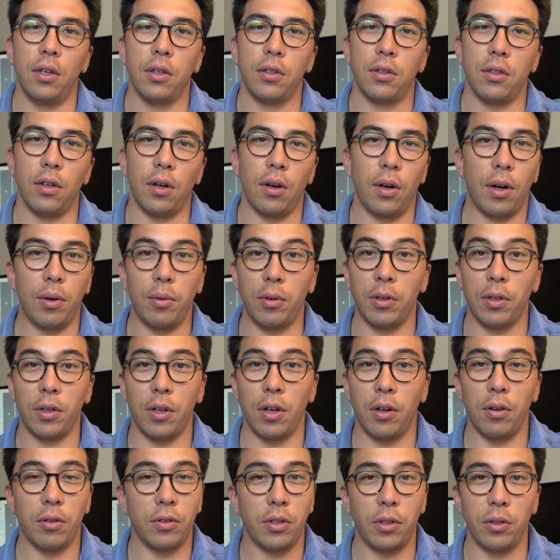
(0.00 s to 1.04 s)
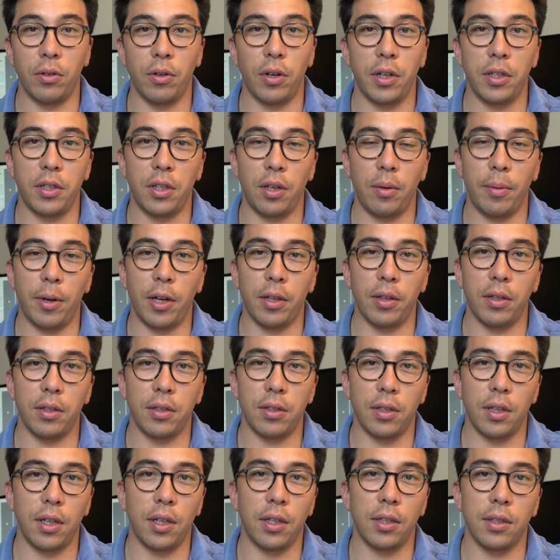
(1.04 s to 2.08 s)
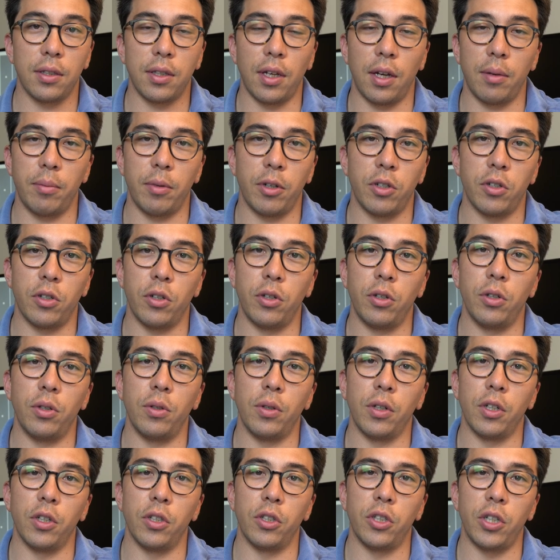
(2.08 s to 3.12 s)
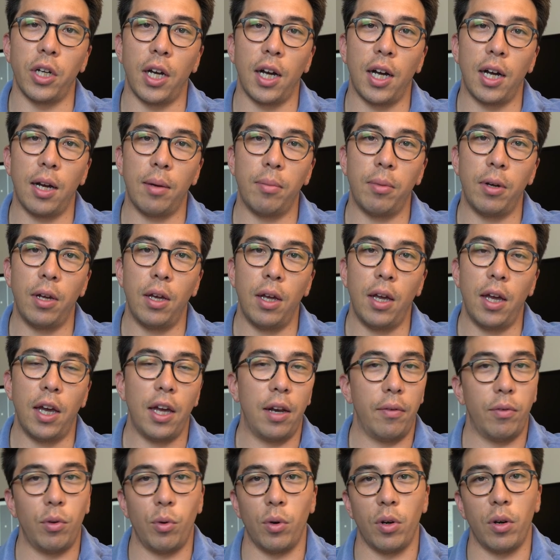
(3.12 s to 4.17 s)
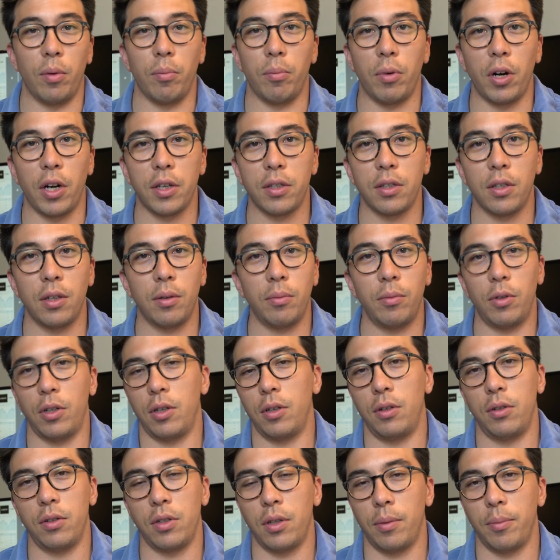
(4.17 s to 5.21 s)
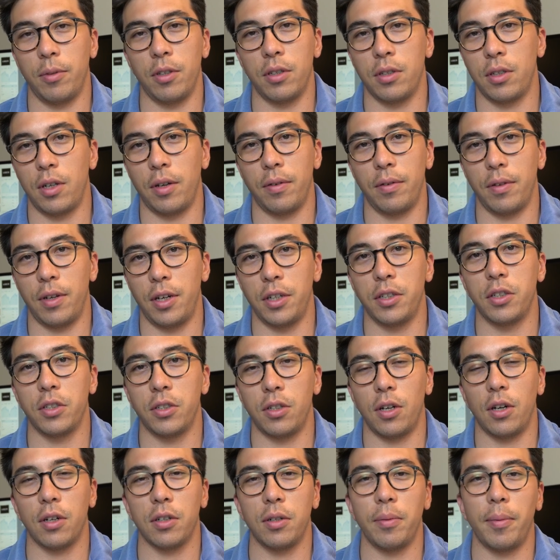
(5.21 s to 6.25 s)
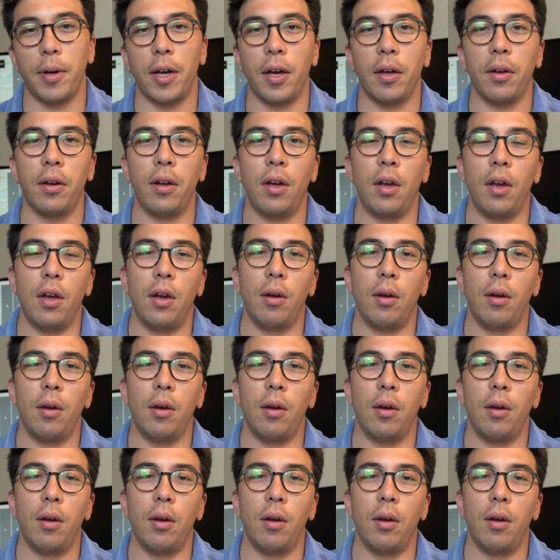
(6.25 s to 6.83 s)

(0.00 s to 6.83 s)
So I wouldn't go too crazy about these things. I'd make sure you do a good job. And if you want to impress them, you can do some of the stuff that I just talked about.